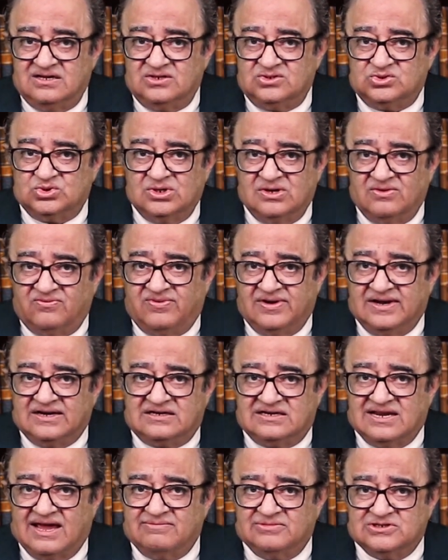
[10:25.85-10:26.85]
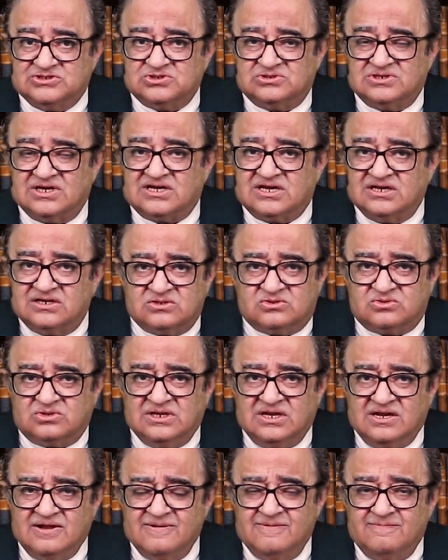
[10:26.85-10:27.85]
to inflict damage on a
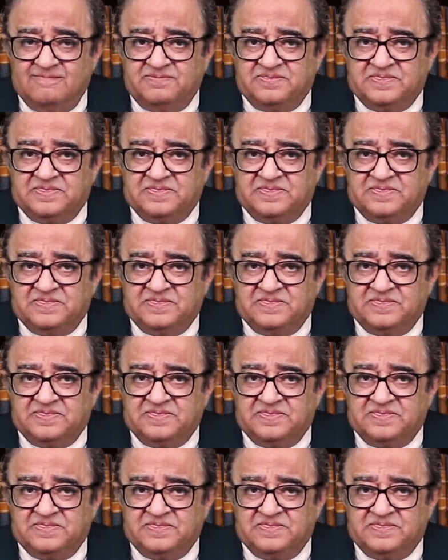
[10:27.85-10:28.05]
country